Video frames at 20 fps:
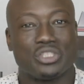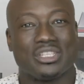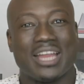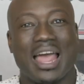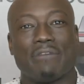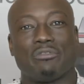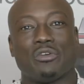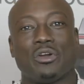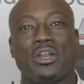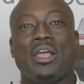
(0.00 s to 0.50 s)

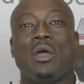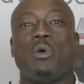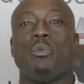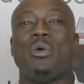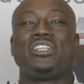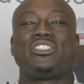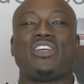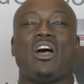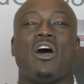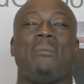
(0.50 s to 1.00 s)
Stafford.
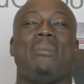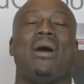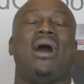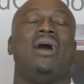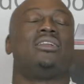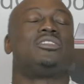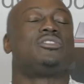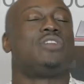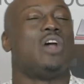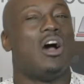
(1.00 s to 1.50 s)
We talking
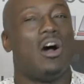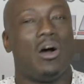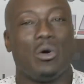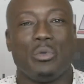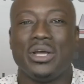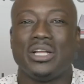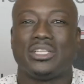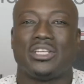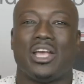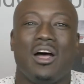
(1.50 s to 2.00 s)
about, dog,
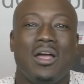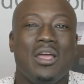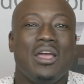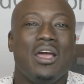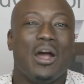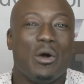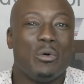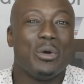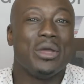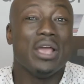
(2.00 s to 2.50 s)
we talking
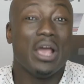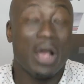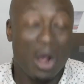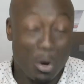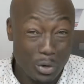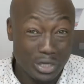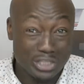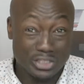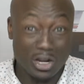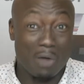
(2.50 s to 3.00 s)

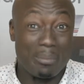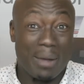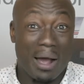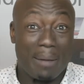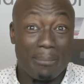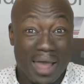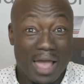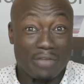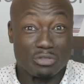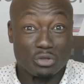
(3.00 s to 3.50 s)

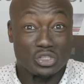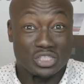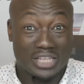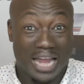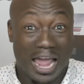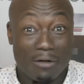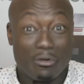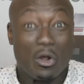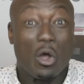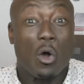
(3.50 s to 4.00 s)
about Matthew
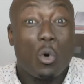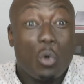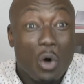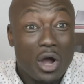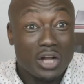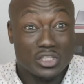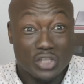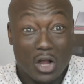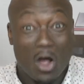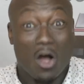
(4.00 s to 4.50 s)
Stafford.
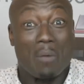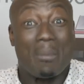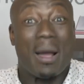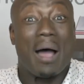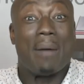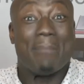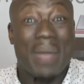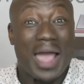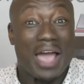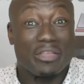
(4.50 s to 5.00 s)
We're talking
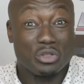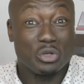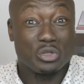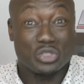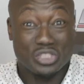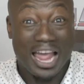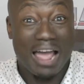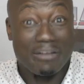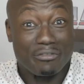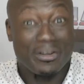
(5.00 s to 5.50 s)
about Matthew
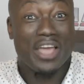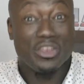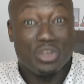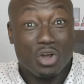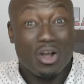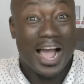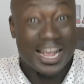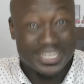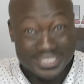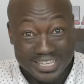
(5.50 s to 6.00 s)
Stafford. And you
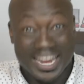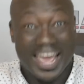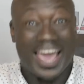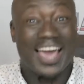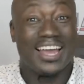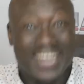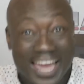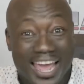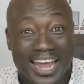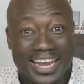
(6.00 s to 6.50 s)
guys in
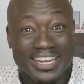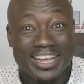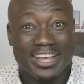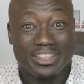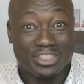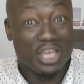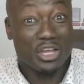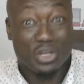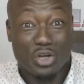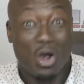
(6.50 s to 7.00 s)
L.A.
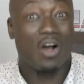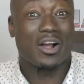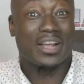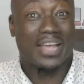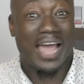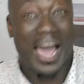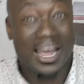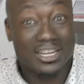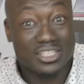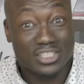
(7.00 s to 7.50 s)
think y'all
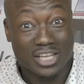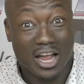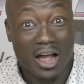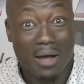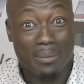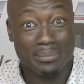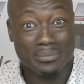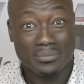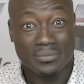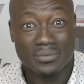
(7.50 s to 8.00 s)
got
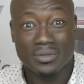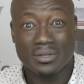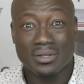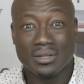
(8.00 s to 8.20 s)
something?